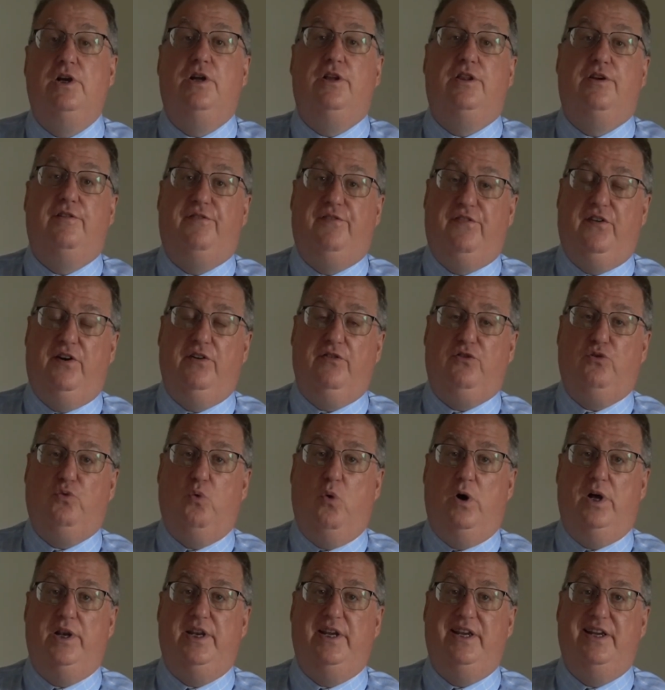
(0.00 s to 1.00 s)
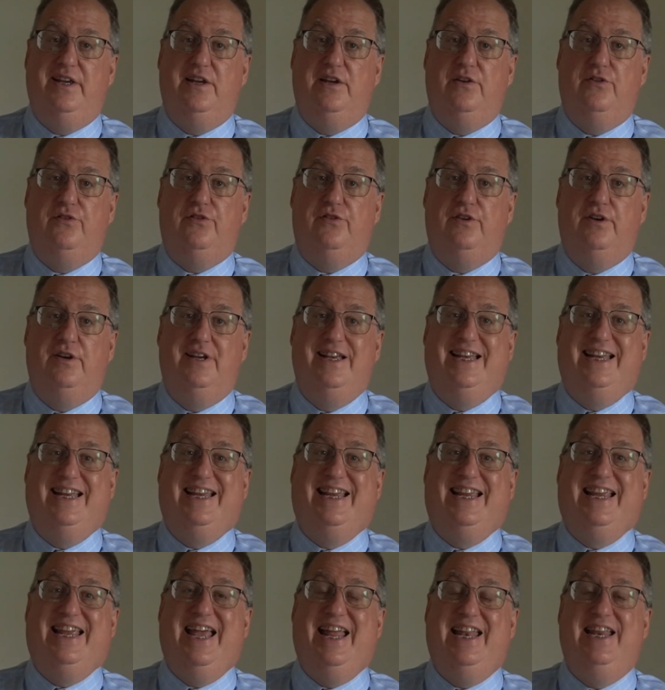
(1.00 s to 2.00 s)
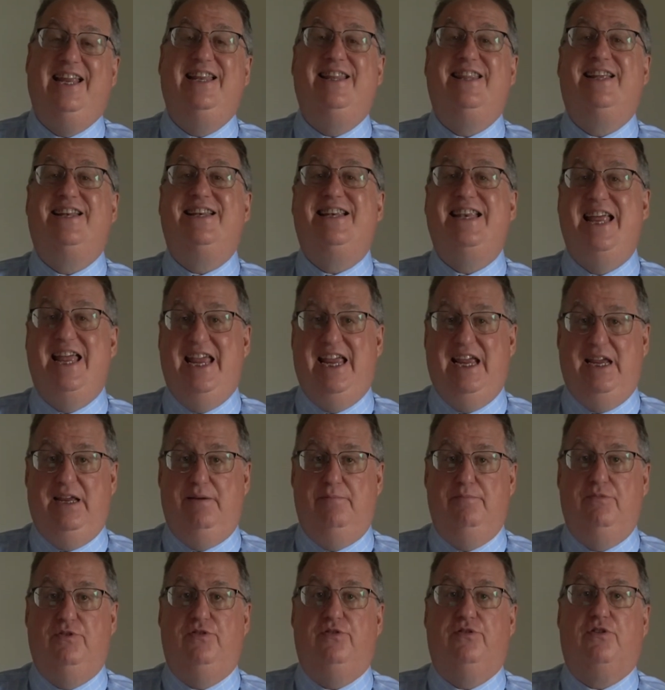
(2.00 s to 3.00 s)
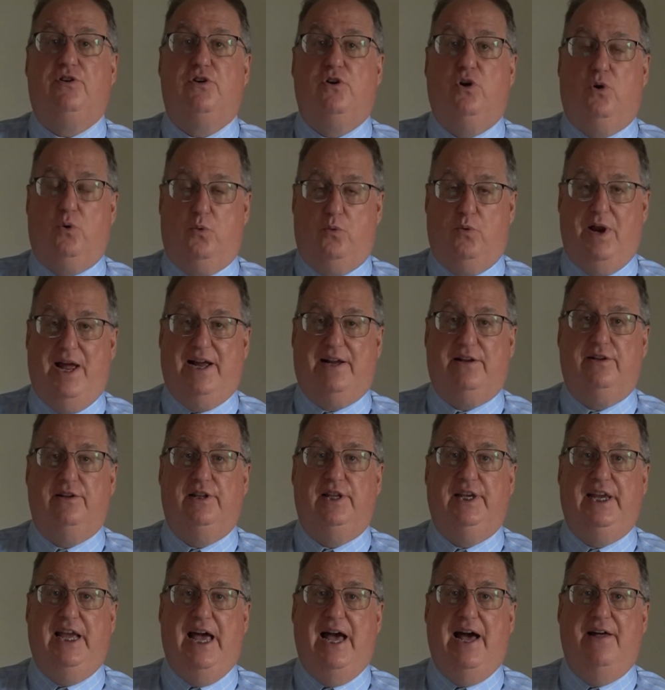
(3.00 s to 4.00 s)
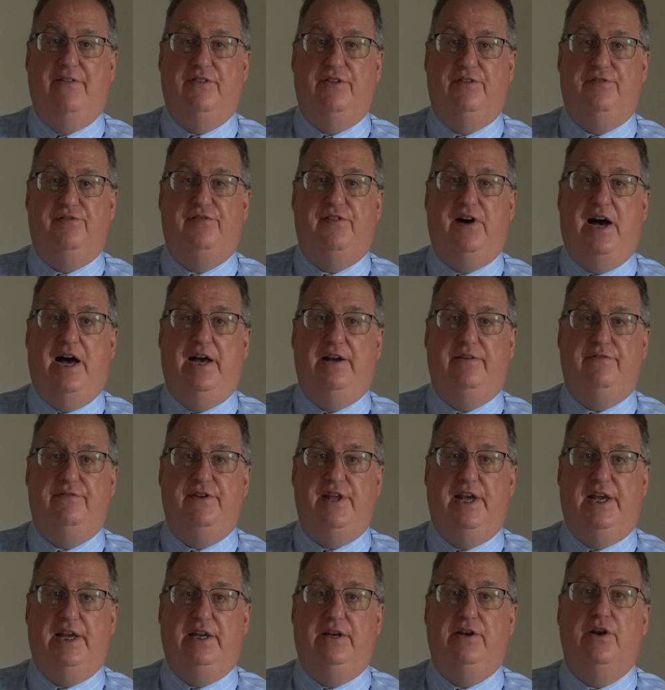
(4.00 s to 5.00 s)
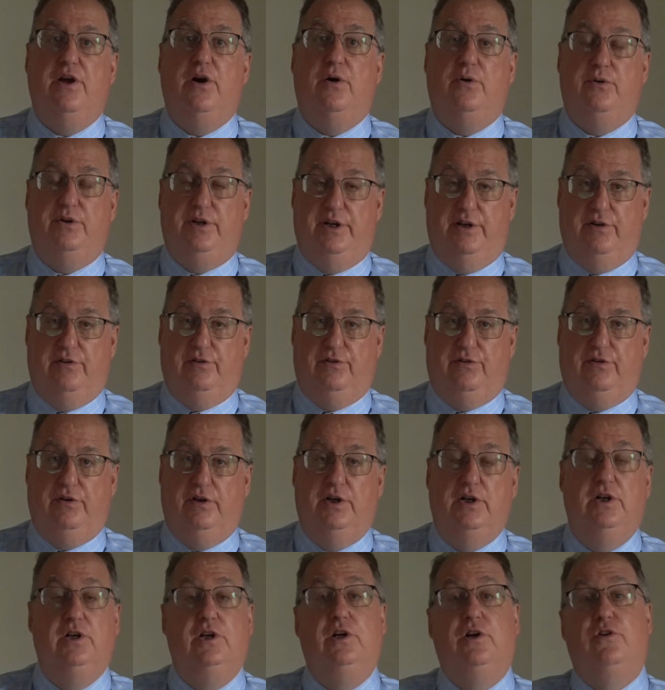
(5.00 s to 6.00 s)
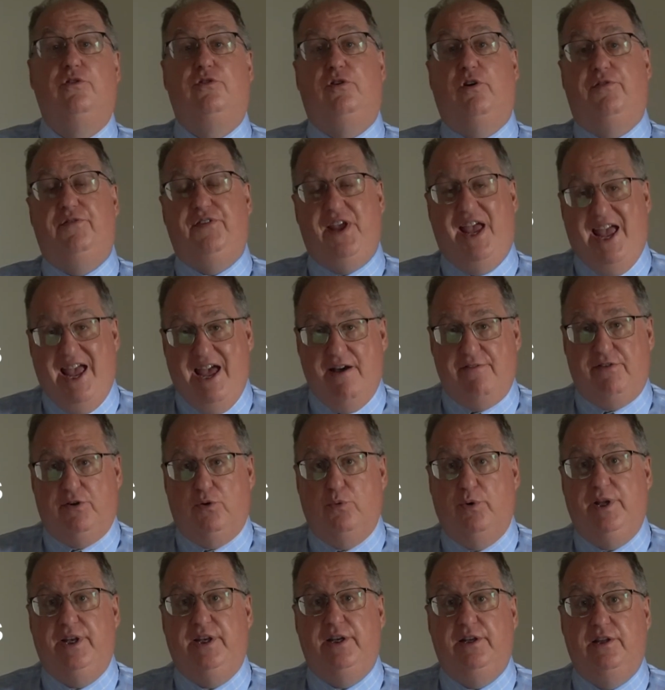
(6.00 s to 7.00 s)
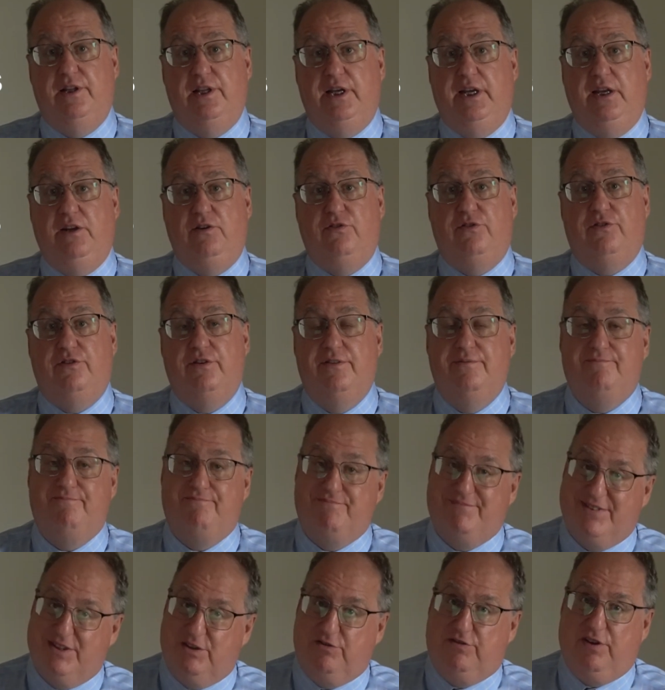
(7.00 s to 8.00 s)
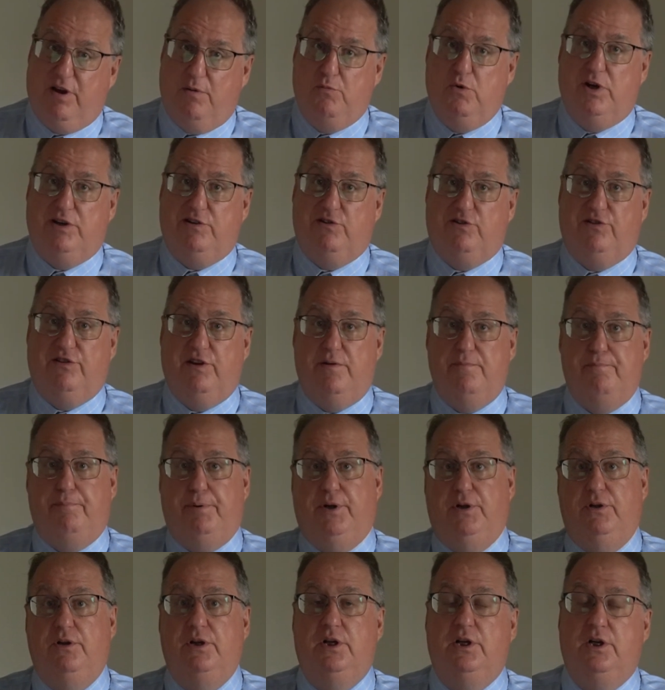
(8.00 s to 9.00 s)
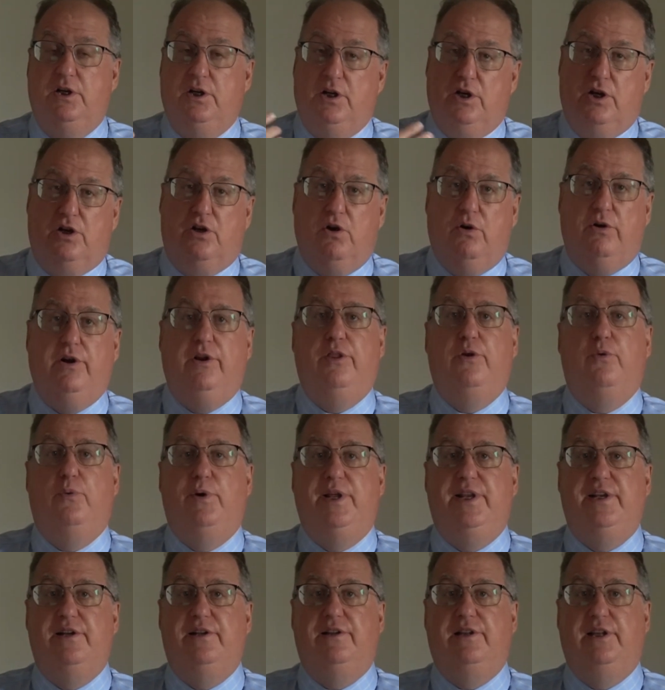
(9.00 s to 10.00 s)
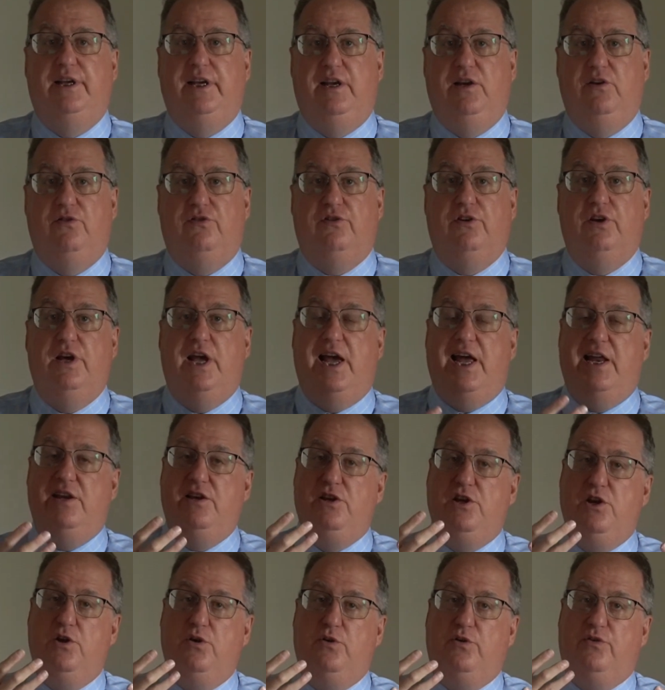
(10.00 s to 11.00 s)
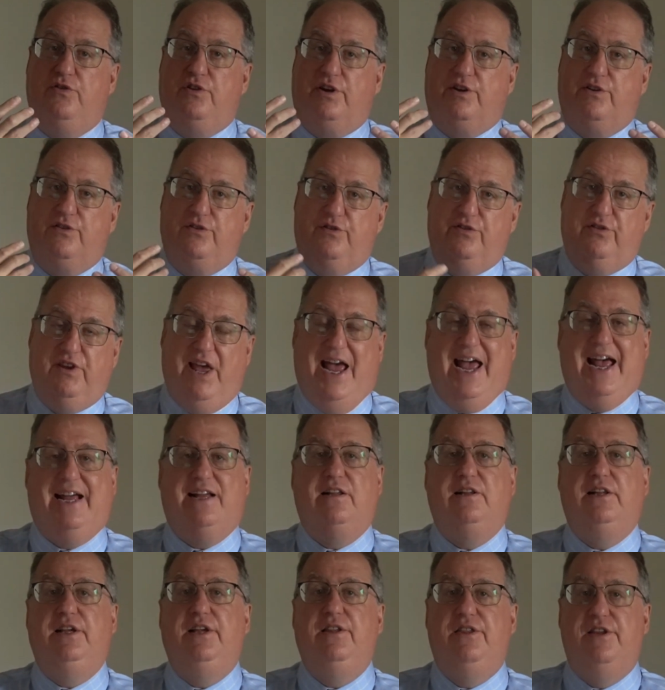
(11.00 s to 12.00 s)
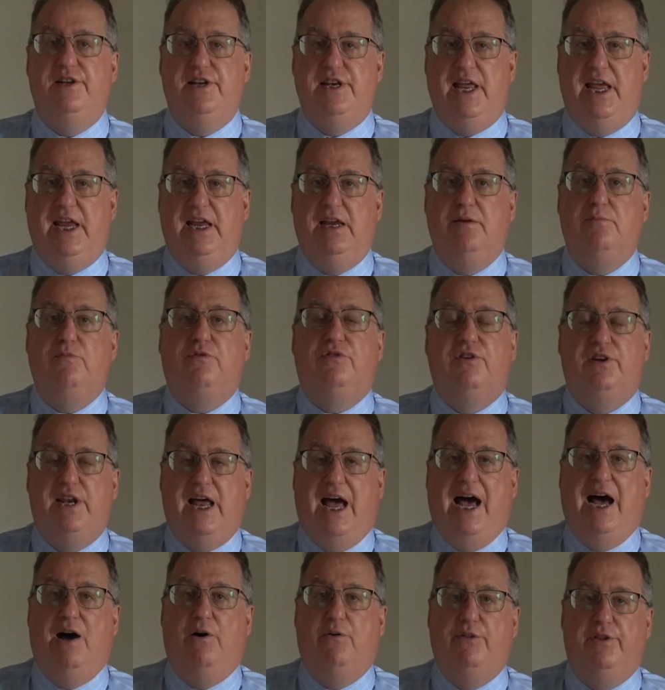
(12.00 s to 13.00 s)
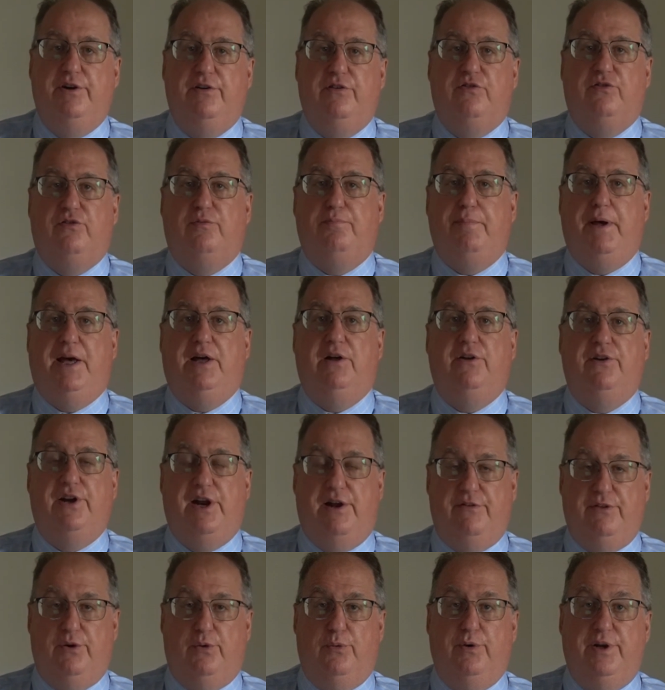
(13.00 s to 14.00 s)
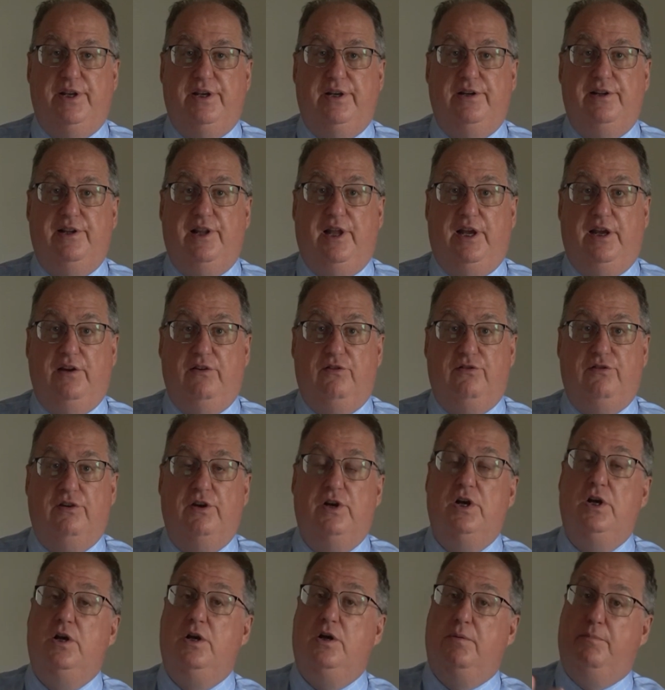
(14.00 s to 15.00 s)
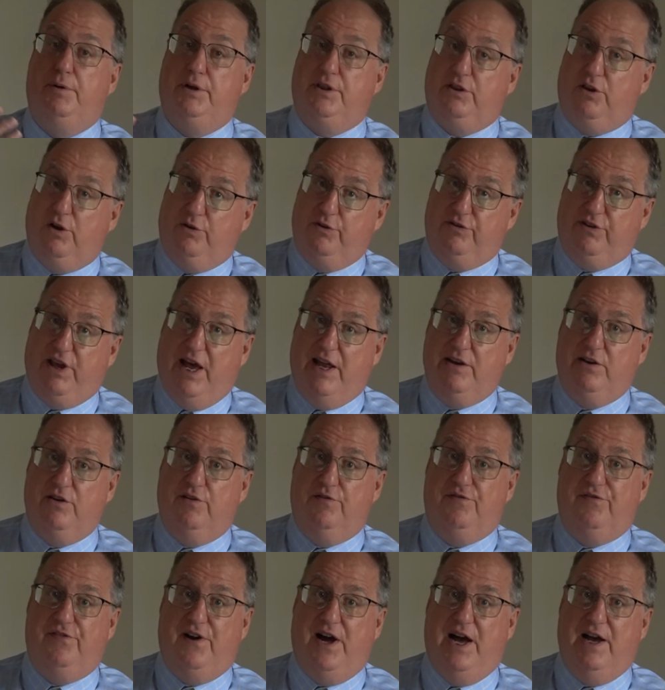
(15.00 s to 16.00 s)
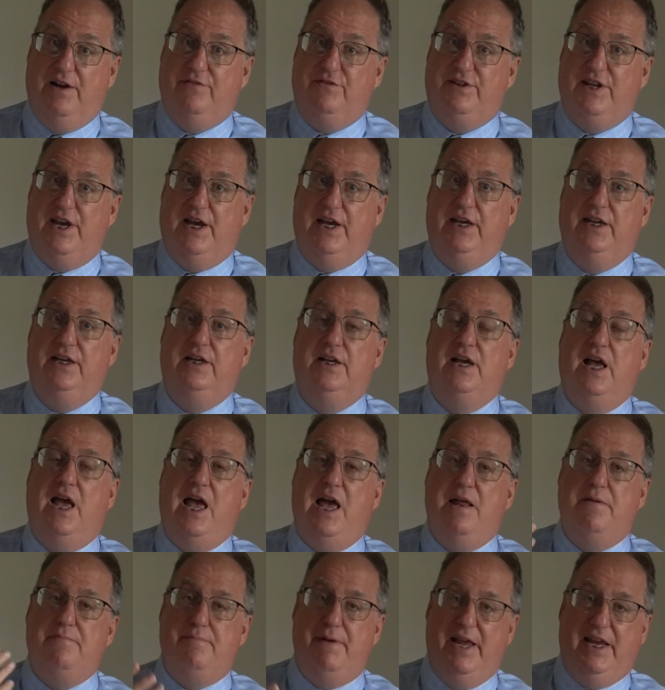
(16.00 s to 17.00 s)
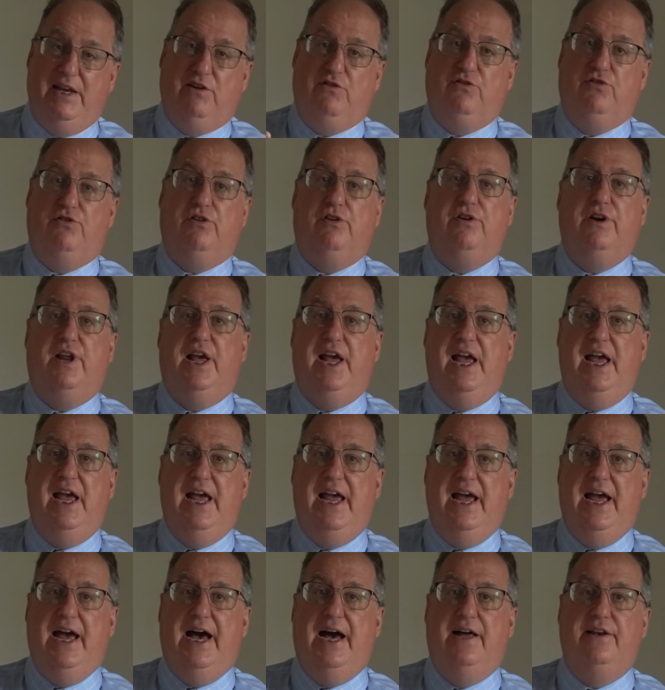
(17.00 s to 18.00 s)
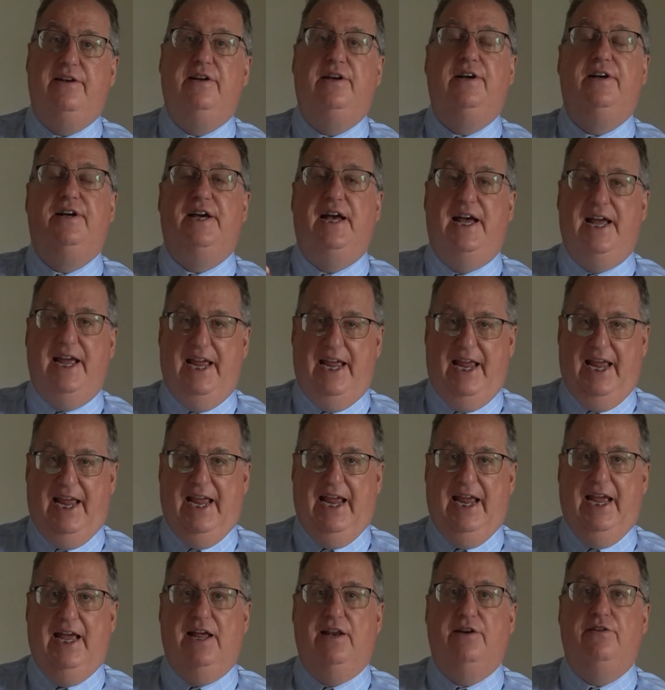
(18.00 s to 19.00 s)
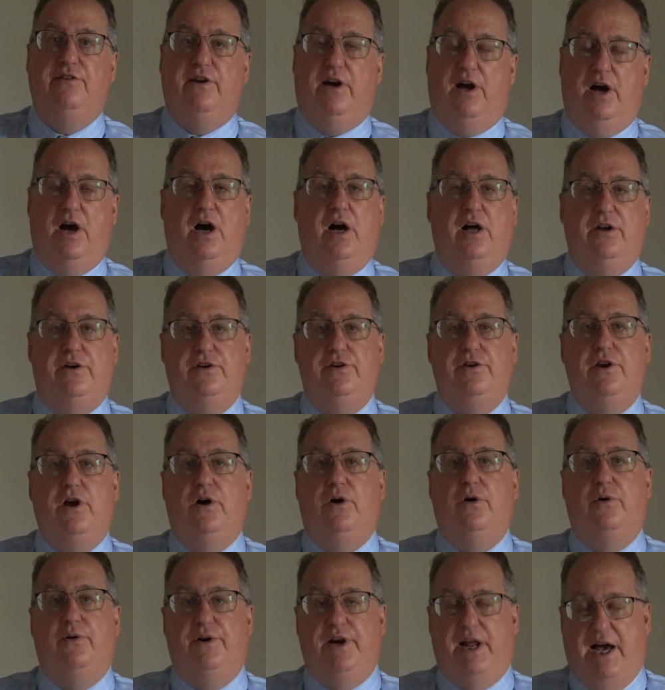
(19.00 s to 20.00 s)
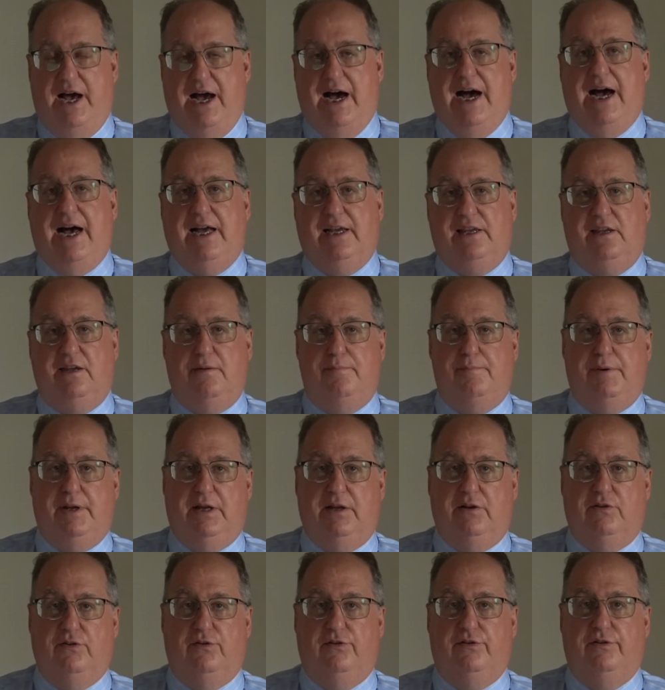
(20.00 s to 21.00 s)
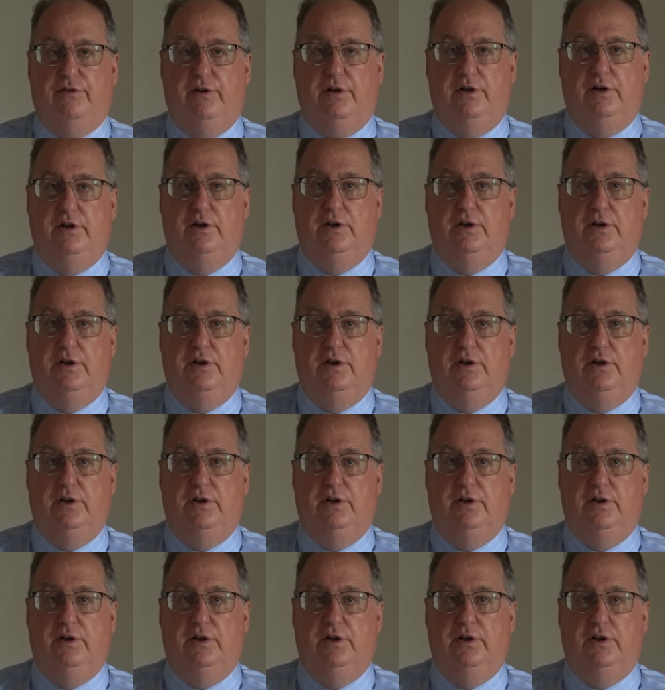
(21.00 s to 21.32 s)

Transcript: The first one is getting the names correctly on the 5-day notice. So if you have a written lease, somewhat simple, go to the written lease and use exactly the names and how they're spelled on the written lease. Put those on your 5-day and make sure to add "and unknown occupants."